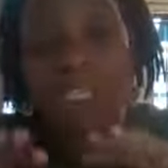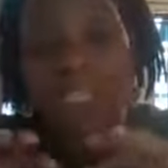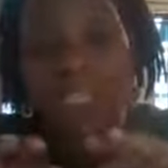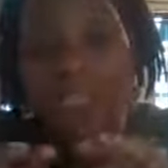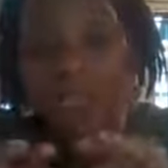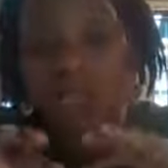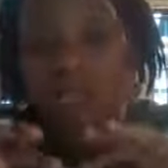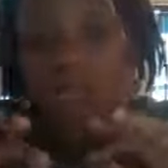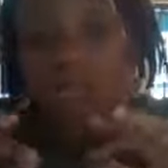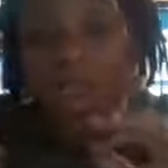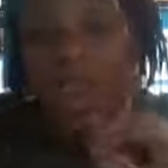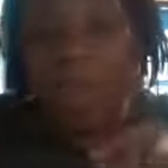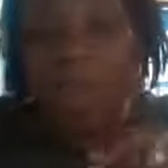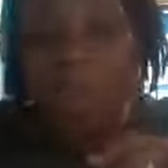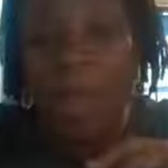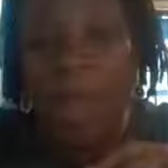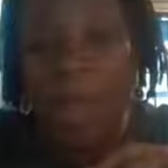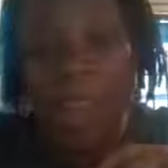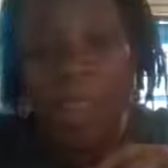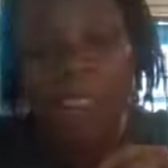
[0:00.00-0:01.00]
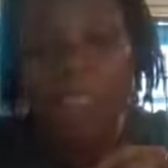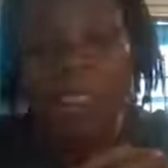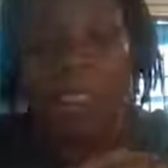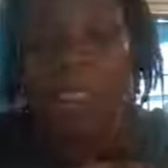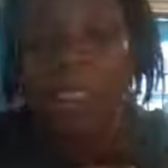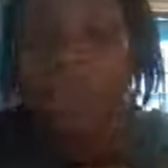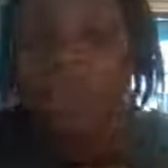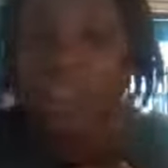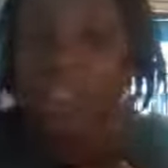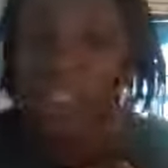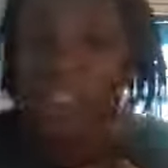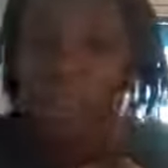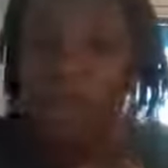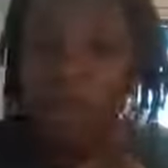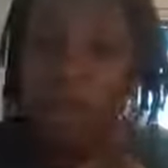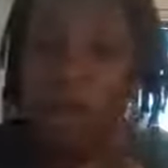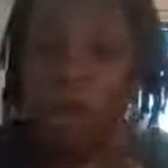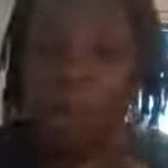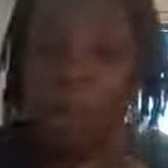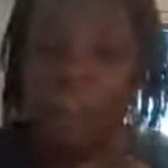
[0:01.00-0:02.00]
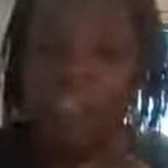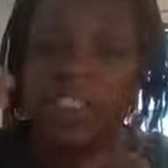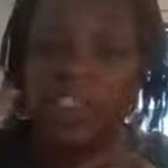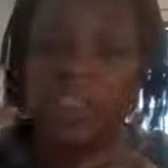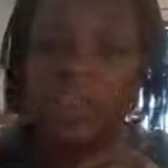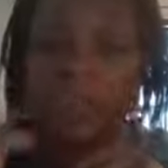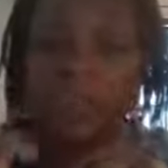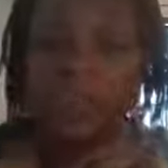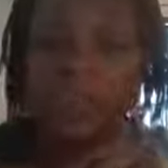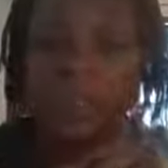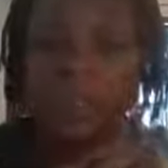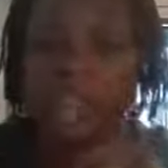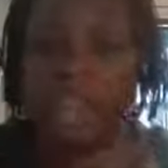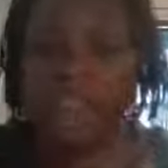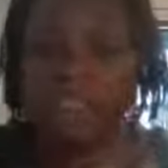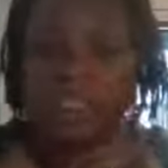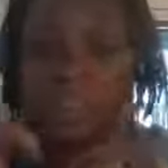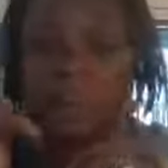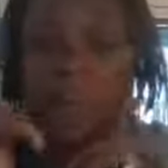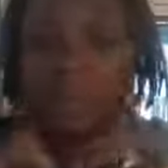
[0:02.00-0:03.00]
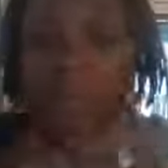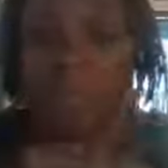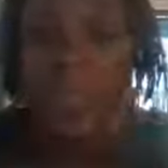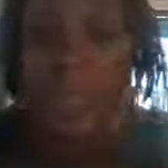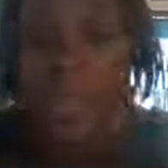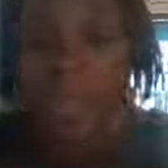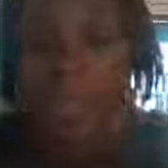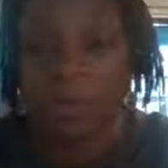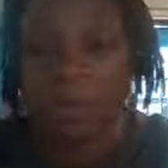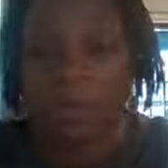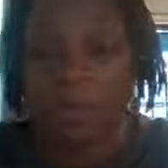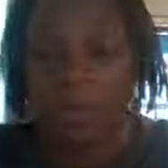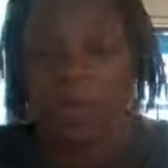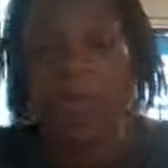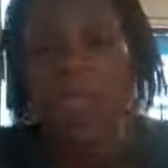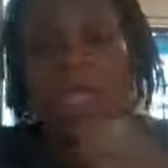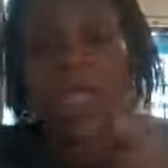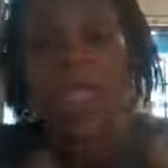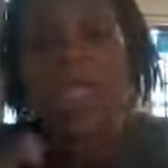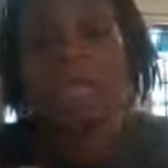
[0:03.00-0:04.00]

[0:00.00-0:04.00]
it says, who am I? It'll tell you all these different facts about the animal.